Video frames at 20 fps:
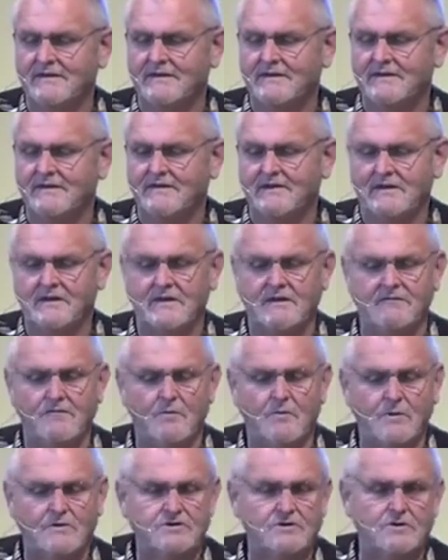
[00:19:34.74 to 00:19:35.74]
Think of it,
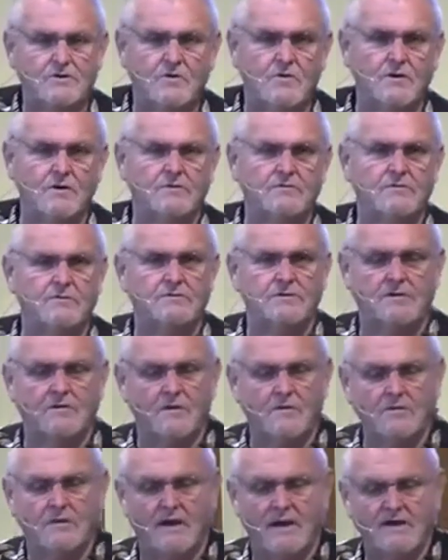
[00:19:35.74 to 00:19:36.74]
what you're going through in your
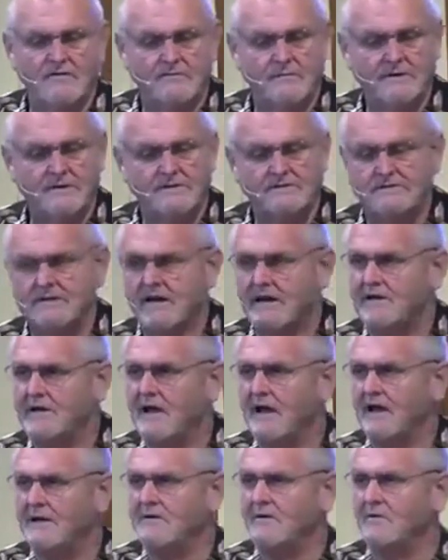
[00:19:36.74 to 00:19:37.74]
own life, because
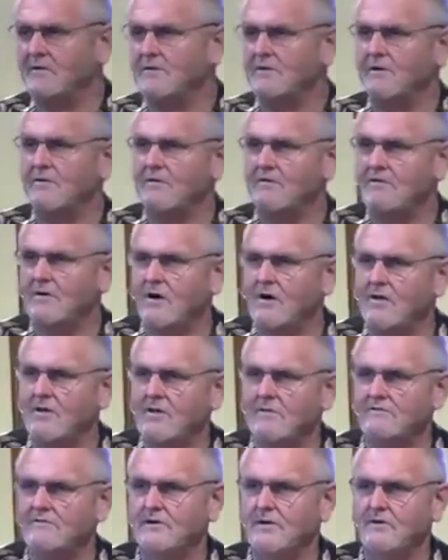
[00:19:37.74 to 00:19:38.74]
I don't know all
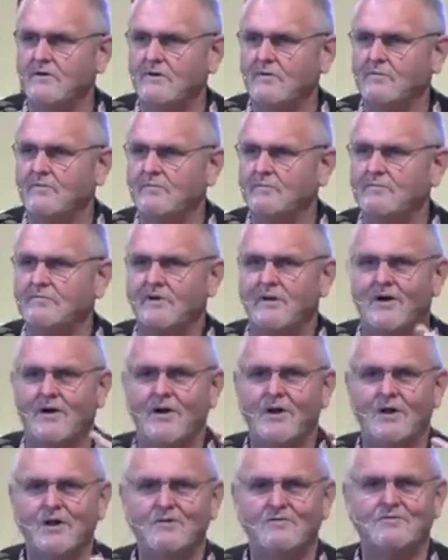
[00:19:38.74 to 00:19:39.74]
of
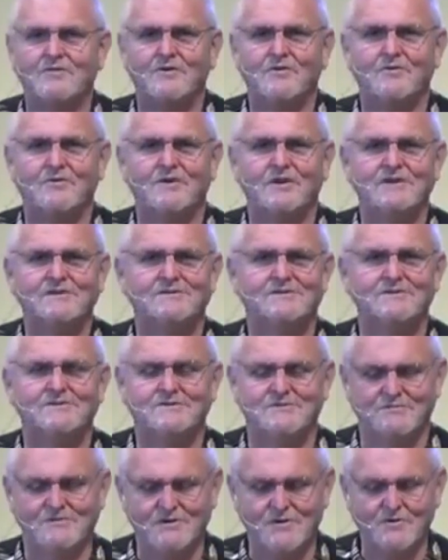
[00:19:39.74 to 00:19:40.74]
your things
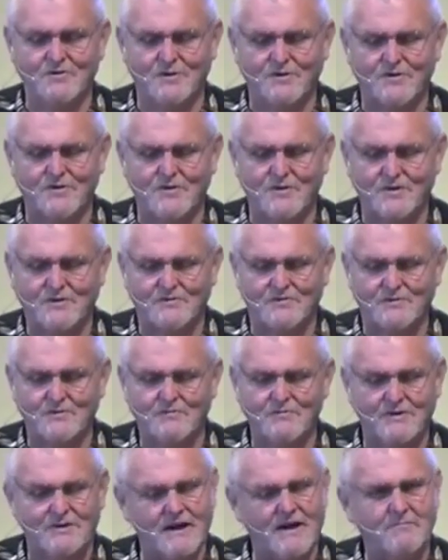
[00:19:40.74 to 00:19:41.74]
that you were going through,
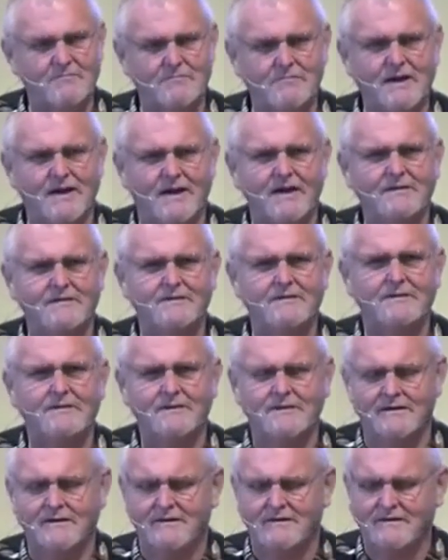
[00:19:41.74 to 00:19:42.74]
but I bet
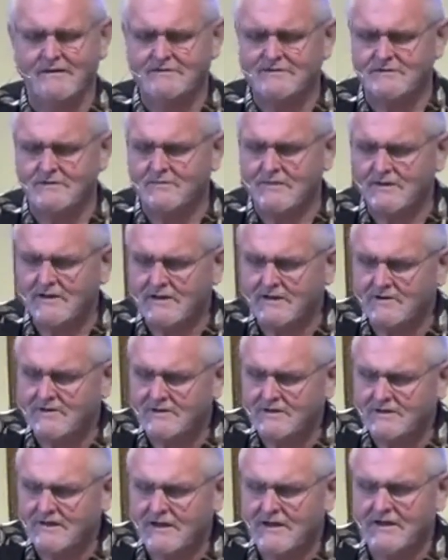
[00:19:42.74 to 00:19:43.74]
there's somebody here
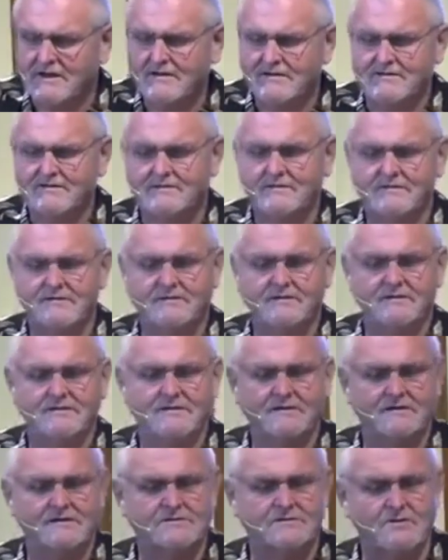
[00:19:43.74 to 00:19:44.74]
today
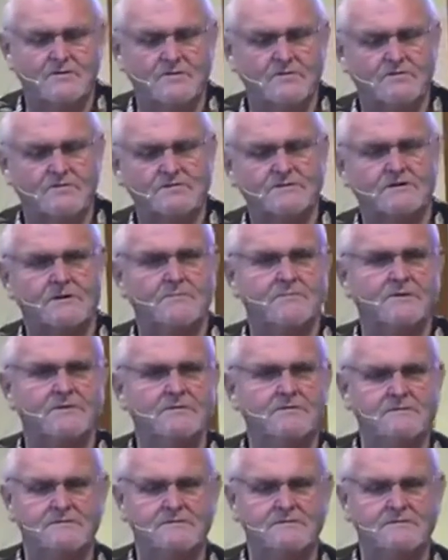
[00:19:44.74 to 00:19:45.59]
that's going through something.